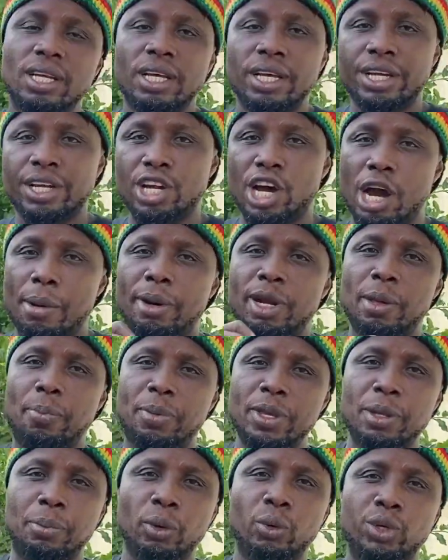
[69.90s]
Normally
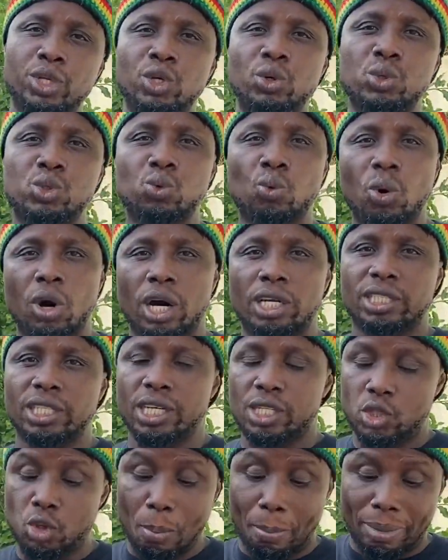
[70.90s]
people would use water
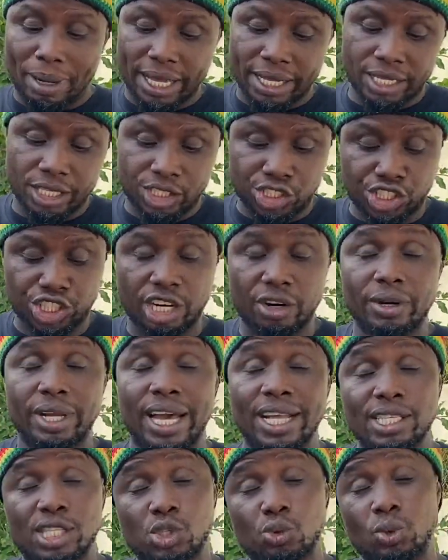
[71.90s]
to blend cherry
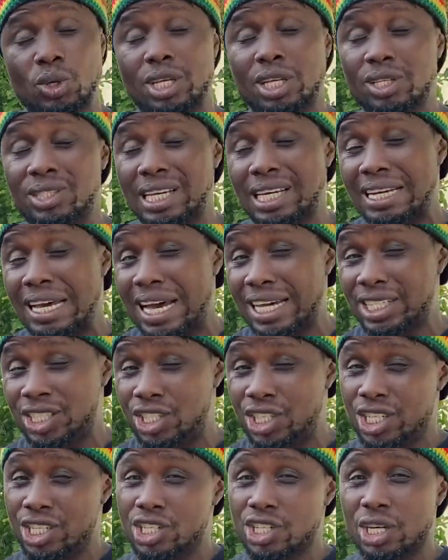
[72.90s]
and sweeten it and add
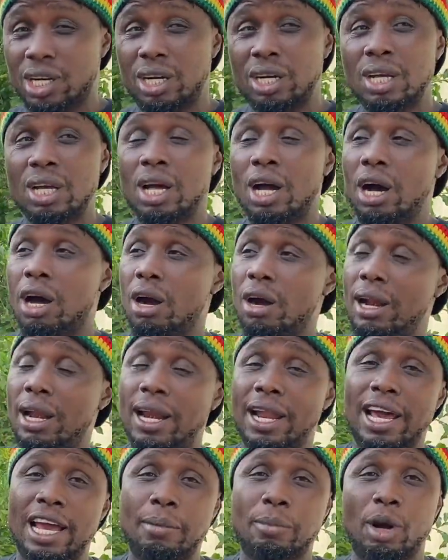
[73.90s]
ginger or
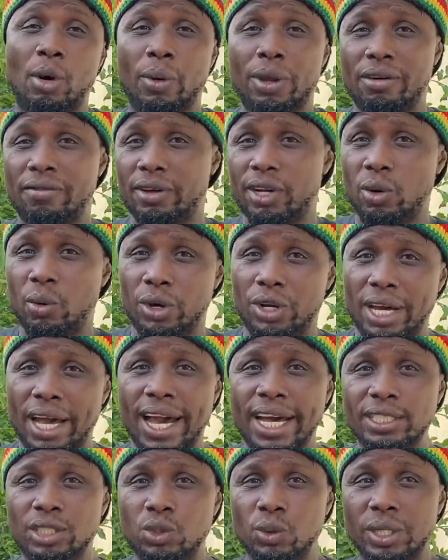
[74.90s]
lime or whatever they want to
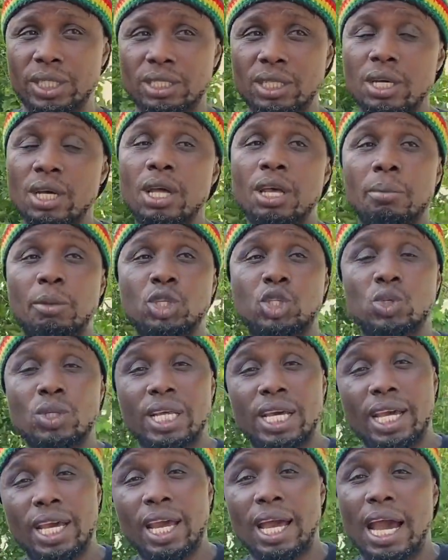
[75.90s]
add to it. But
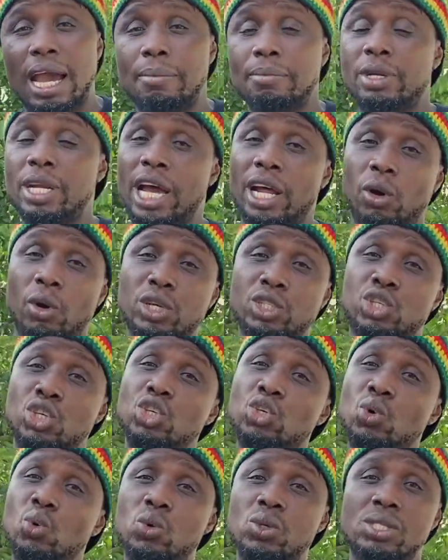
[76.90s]
today, I'm not going to
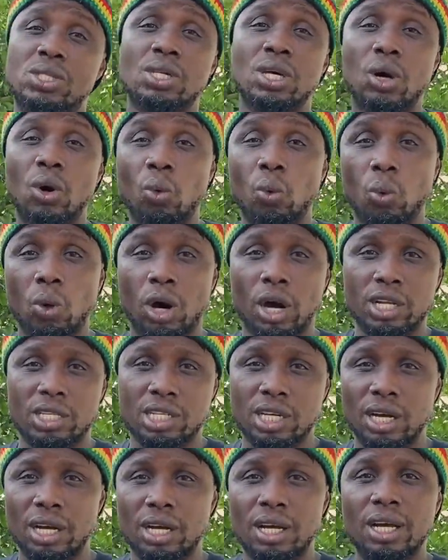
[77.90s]
use
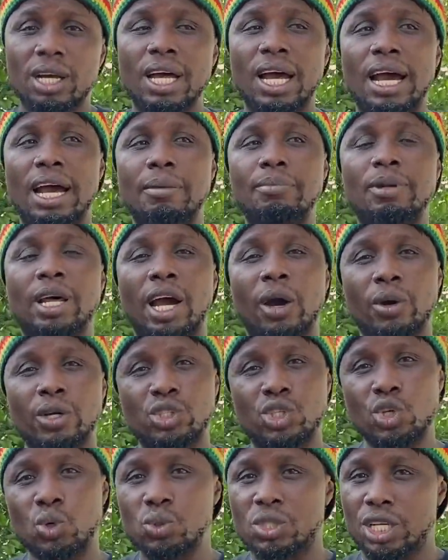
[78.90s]
water. I'm not going
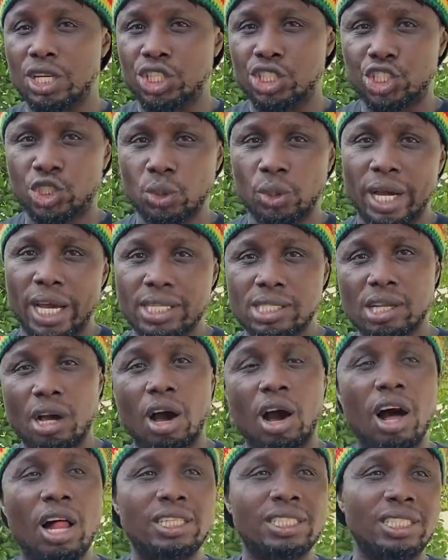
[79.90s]
to use any sugar. It's
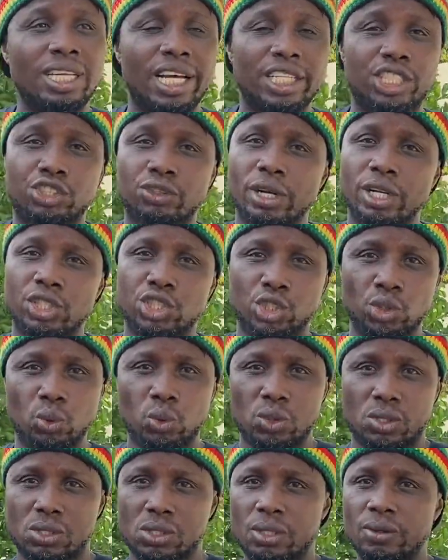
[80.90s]
all natural
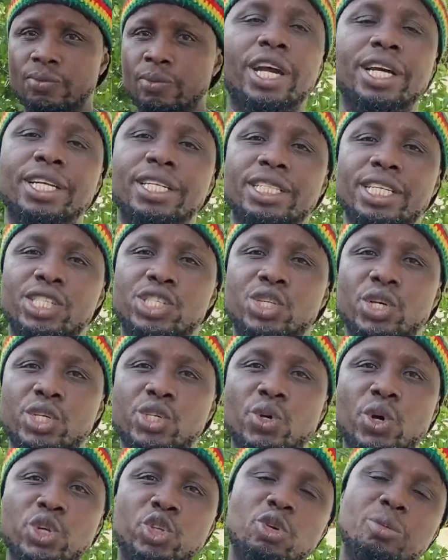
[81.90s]
juice. It is just
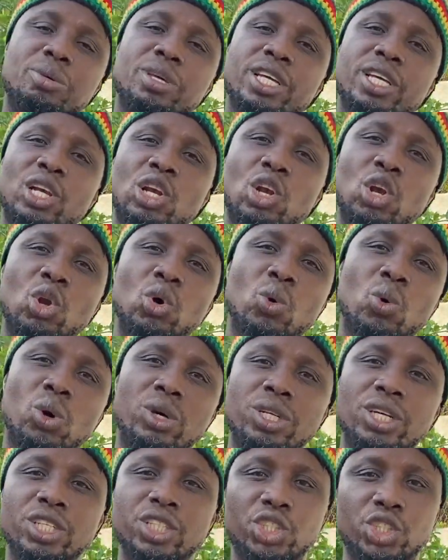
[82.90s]
going to be
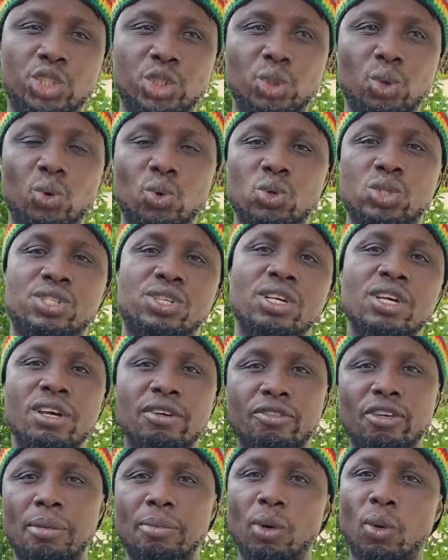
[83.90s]
lone juice
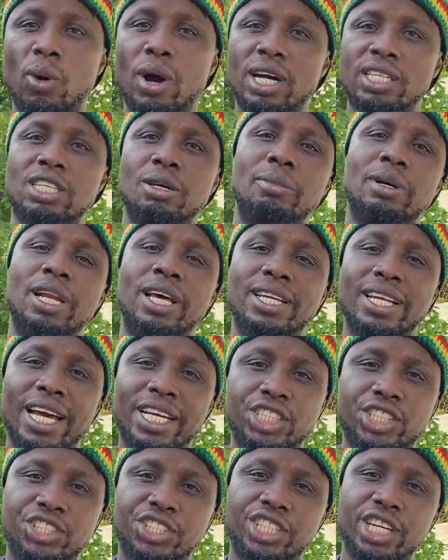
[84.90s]
from the watermelon
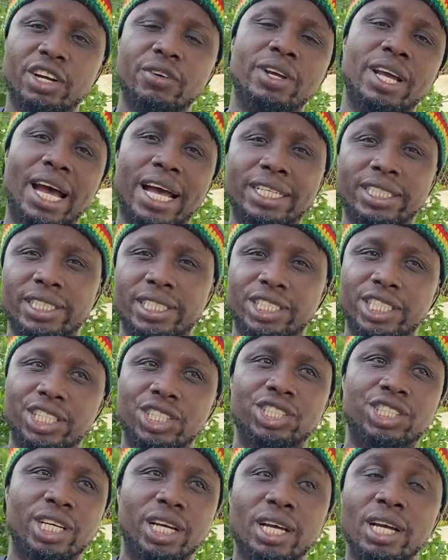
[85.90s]
and cherry and
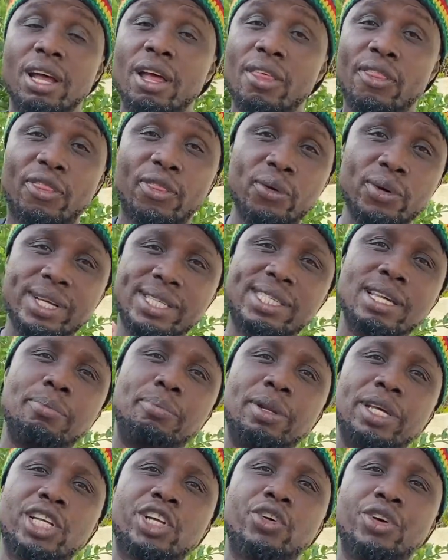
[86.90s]
ginger. 3
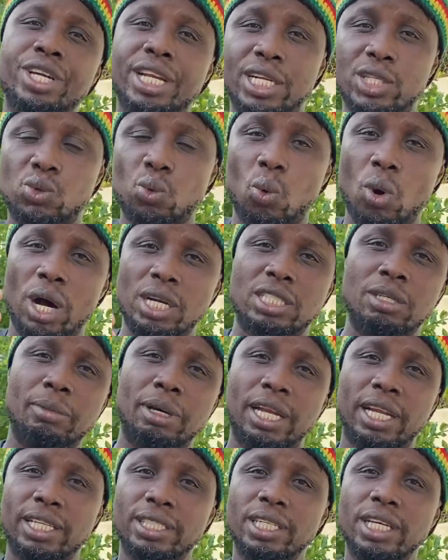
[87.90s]
simple ingredients:
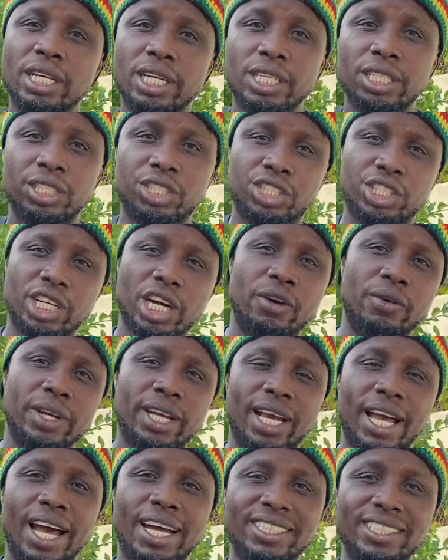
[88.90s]
watermelon,
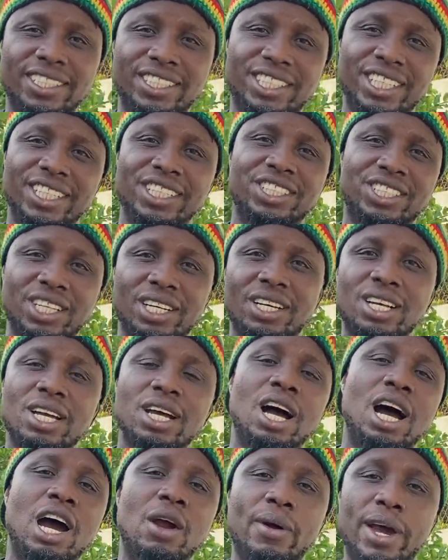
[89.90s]
cherry, and ginger.
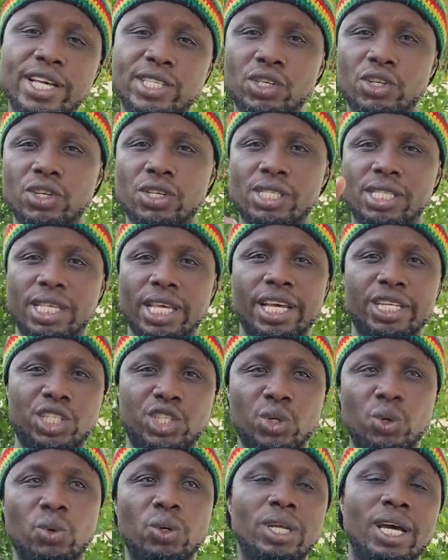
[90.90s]
Alright, so just stay
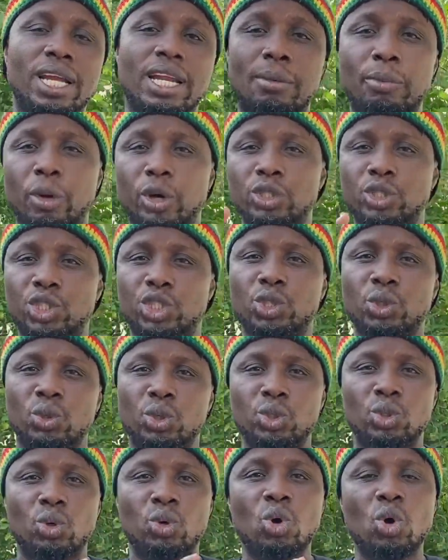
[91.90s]
tuned and I'm going to show
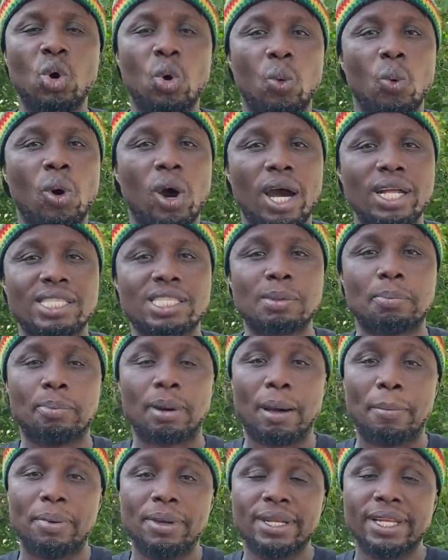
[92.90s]
you what's
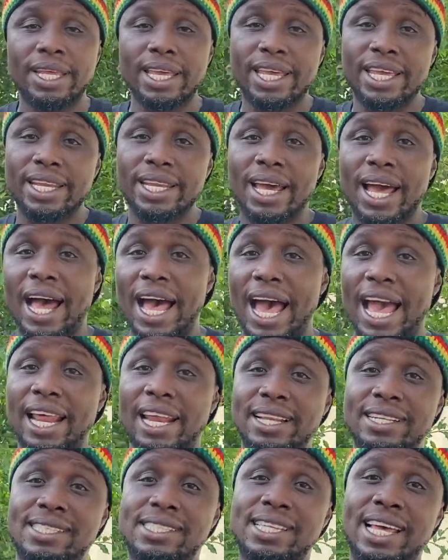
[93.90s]
popping in
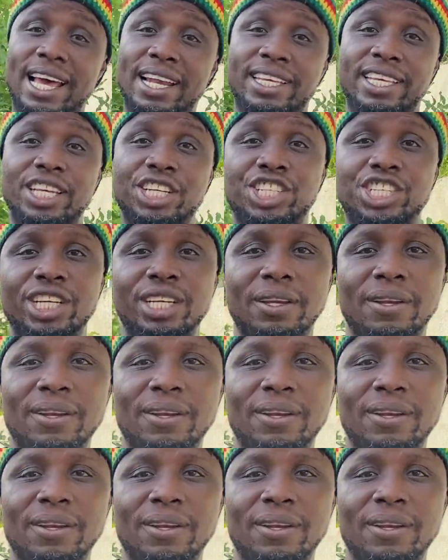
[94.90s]
Island Style Kitchen.